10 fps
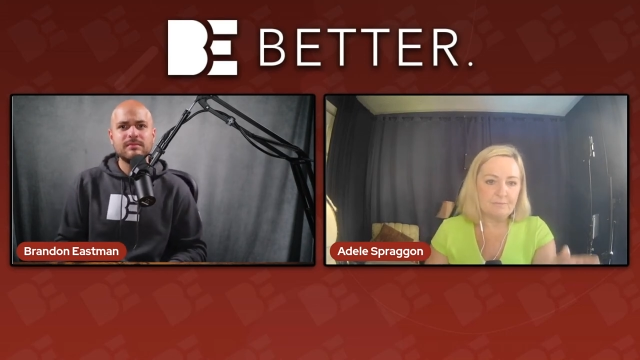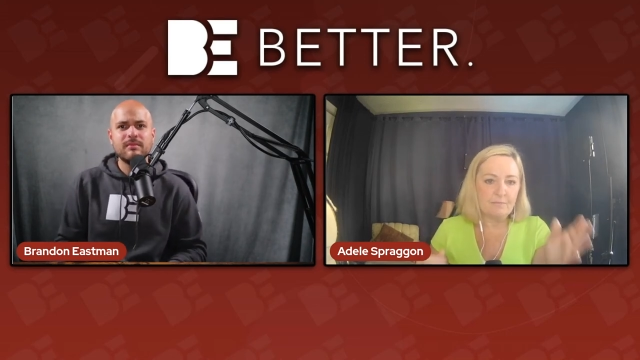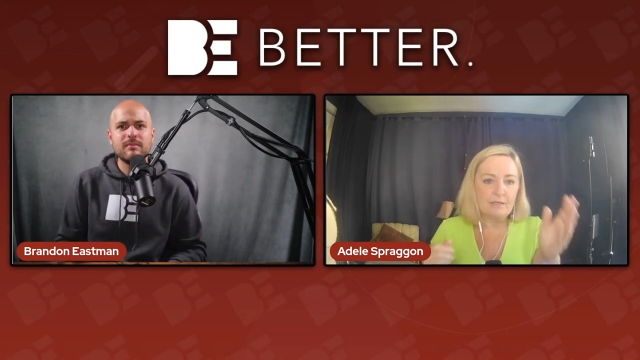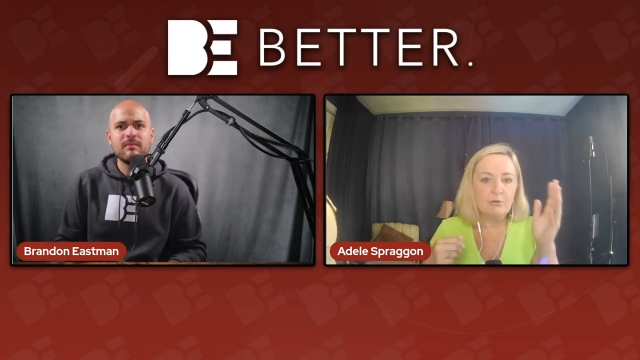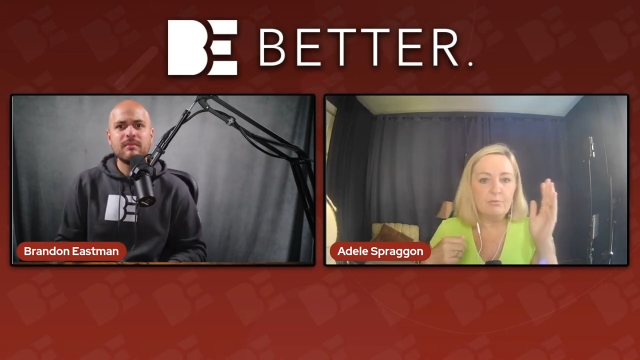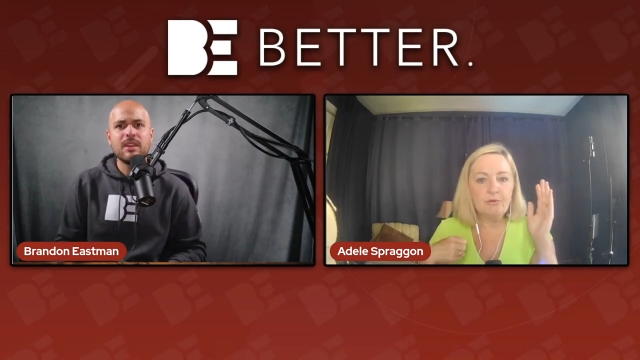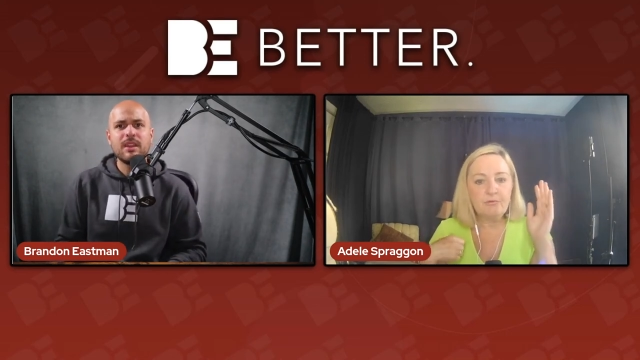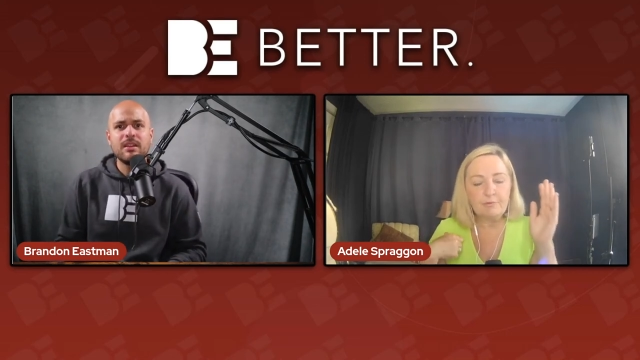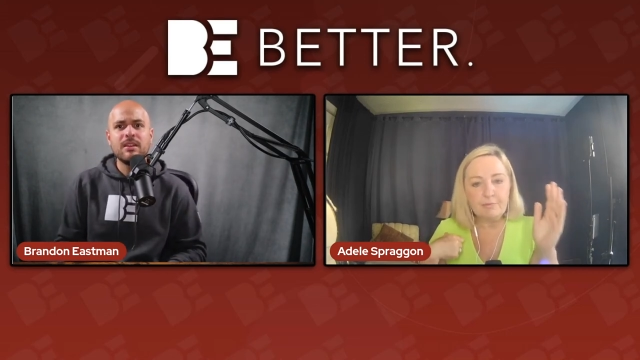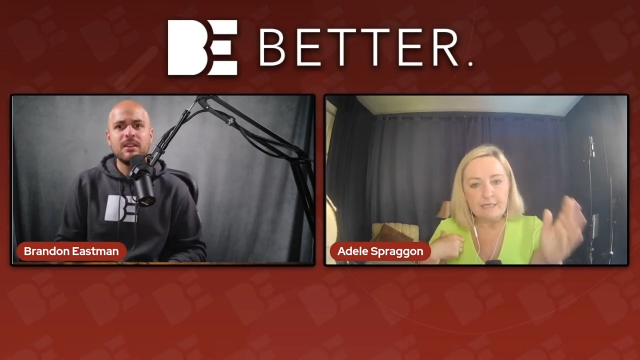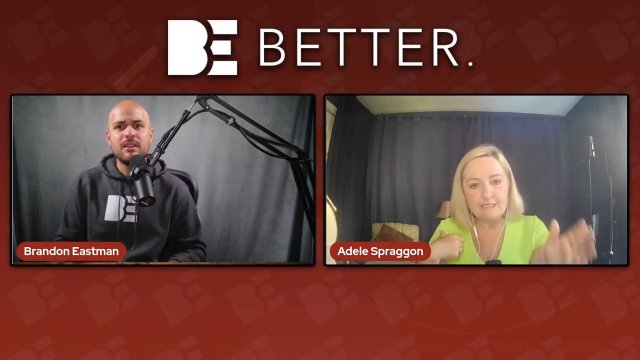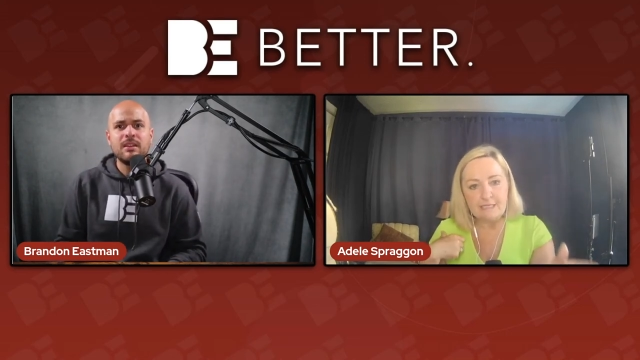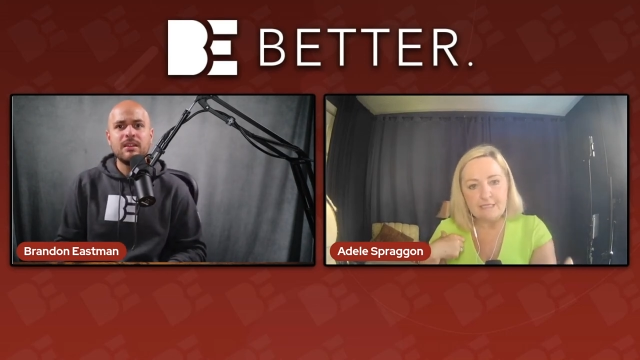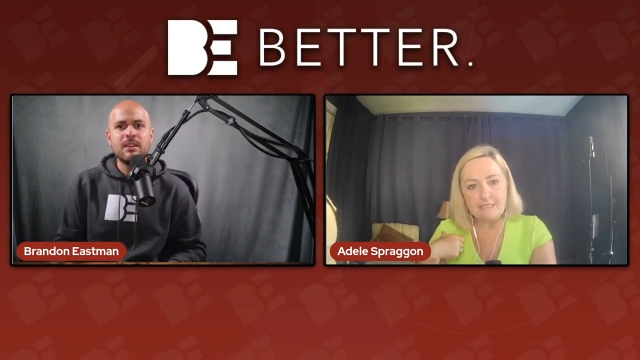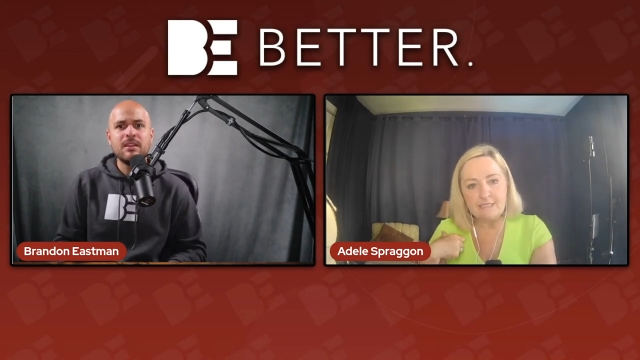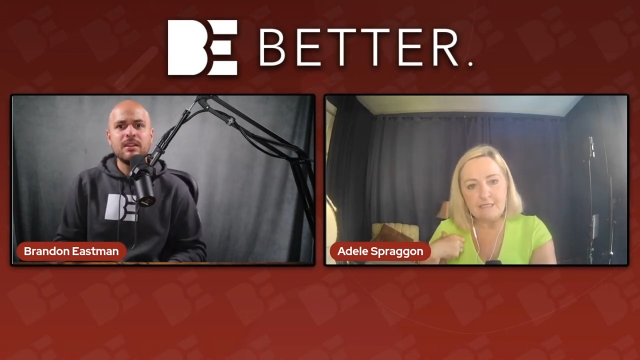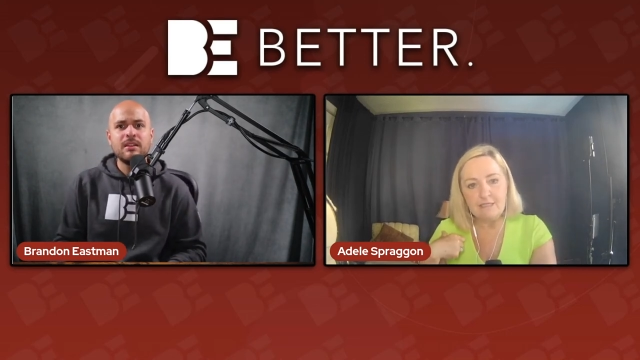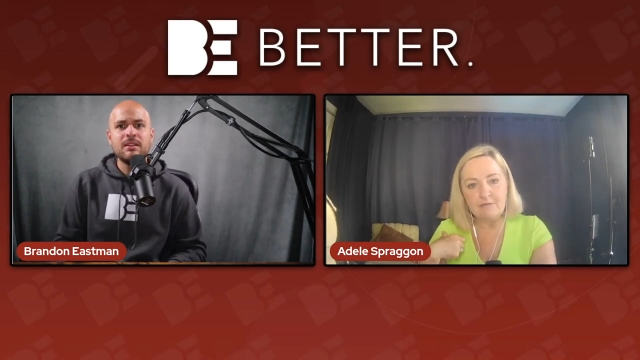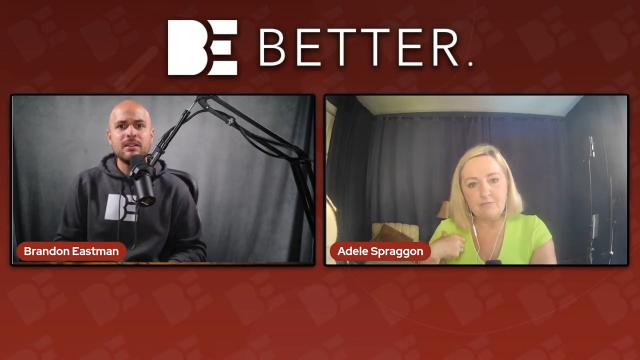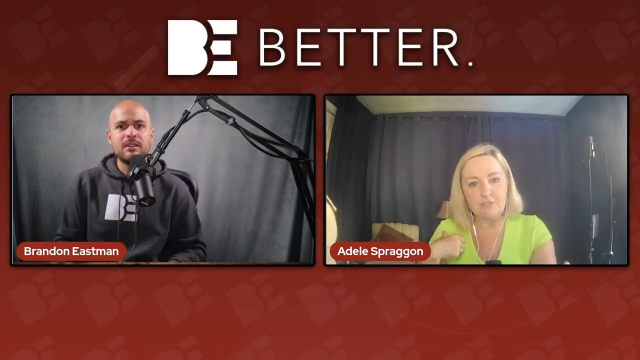Speaker 1: You move from an identity
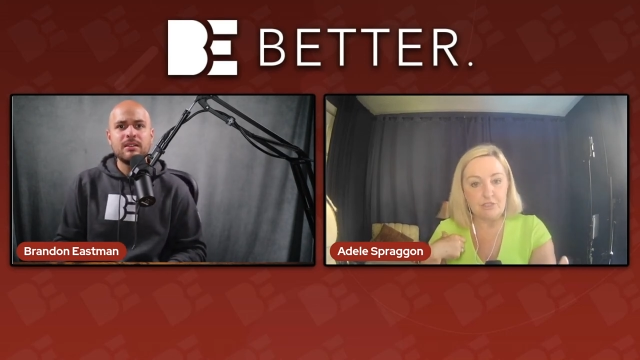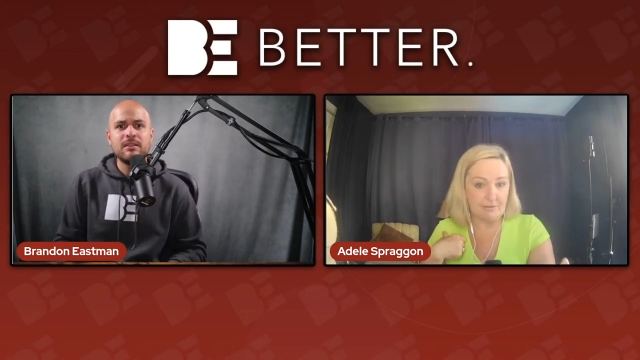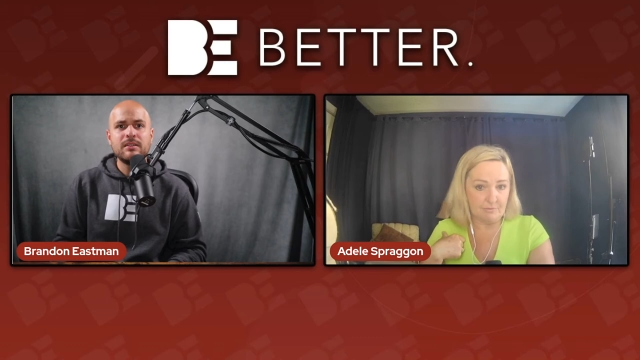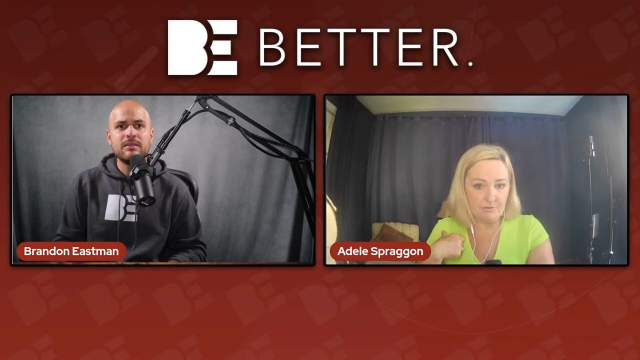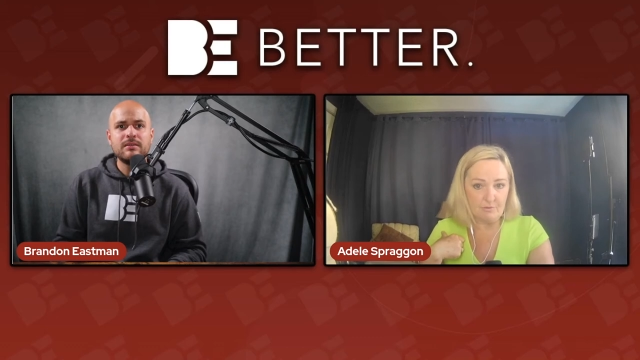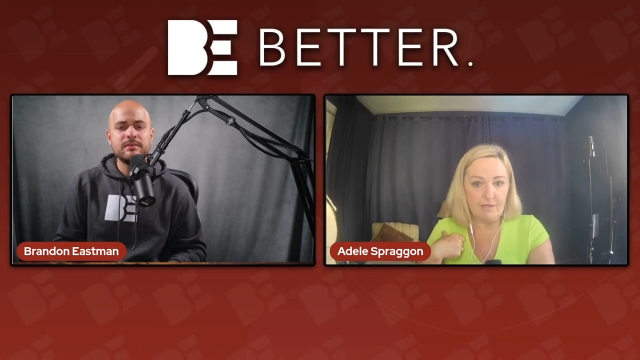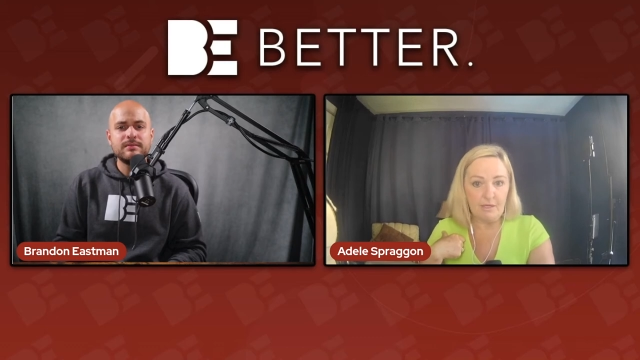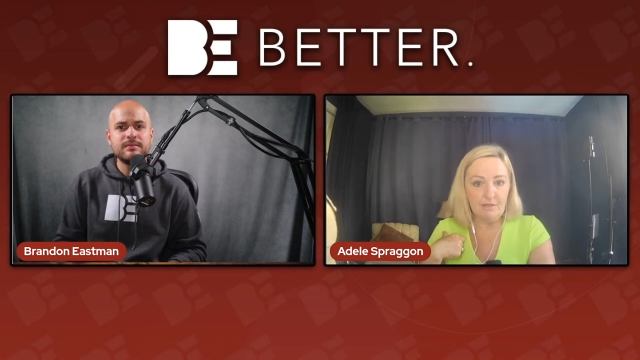in which I was quitting